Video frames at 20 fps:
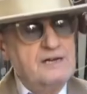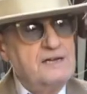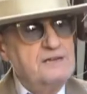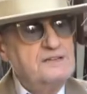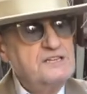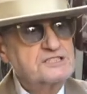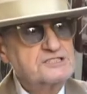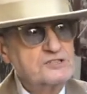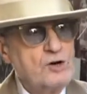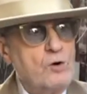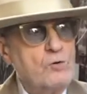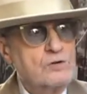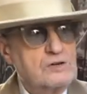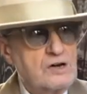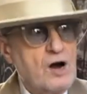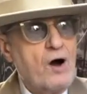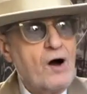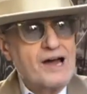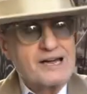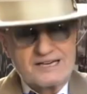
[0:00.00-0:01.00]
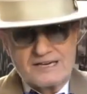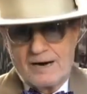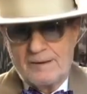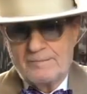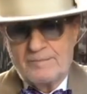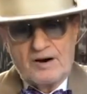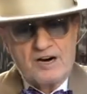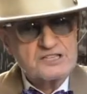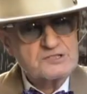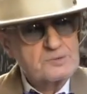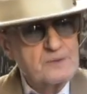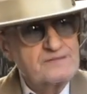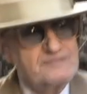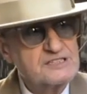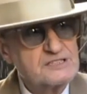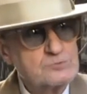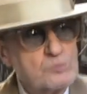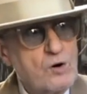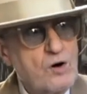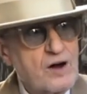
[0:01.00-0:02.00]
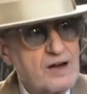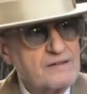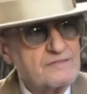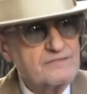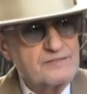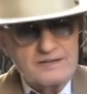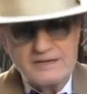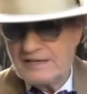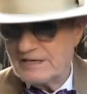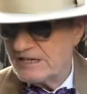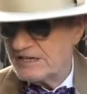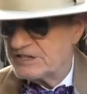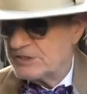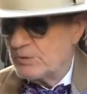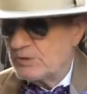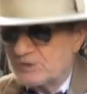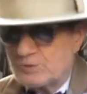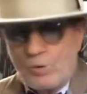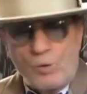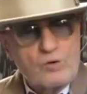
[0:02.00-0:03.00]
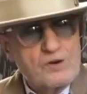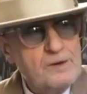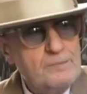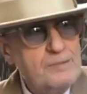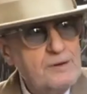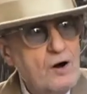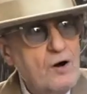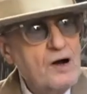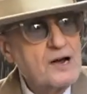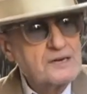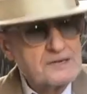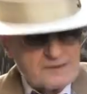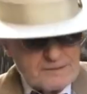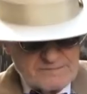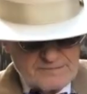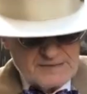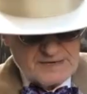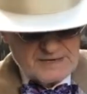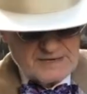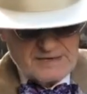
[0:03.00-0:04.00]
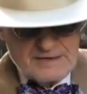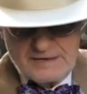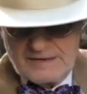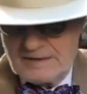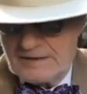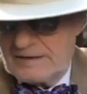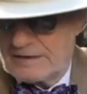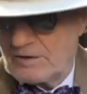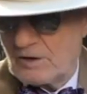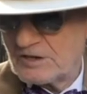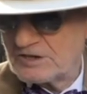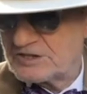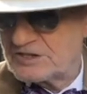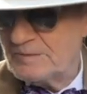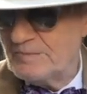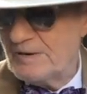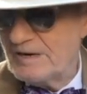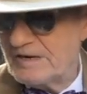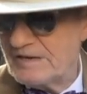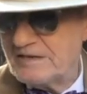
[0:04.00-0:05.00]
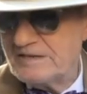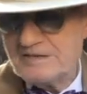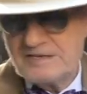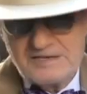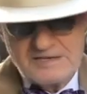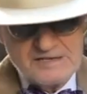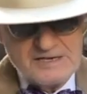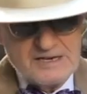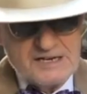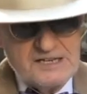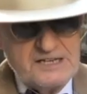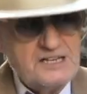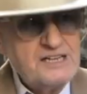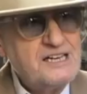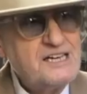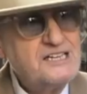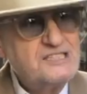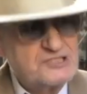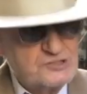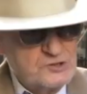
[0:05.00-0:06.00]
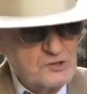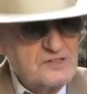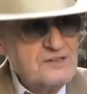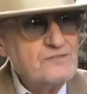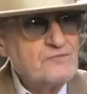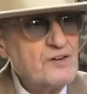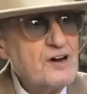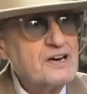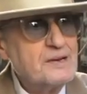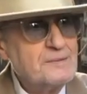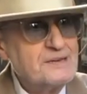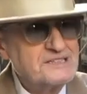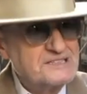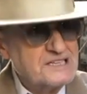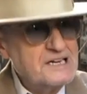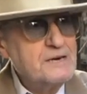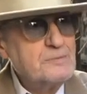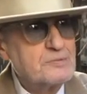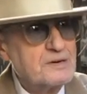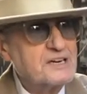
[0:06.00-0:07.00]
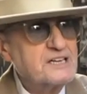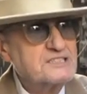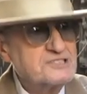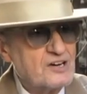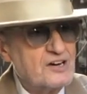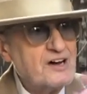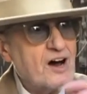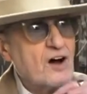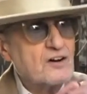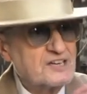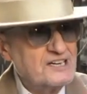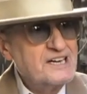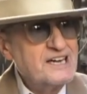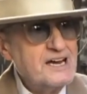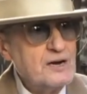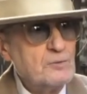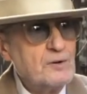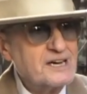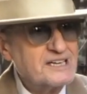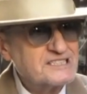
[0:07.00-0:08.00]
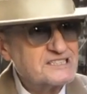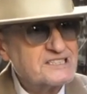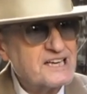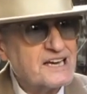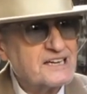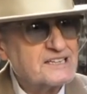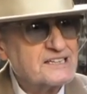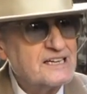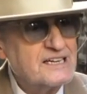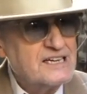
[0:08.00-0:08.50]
This old guy come past with his wife. She was walking behind him. He got to me, and he, he stood in front of me deliberately so I could hear what he said.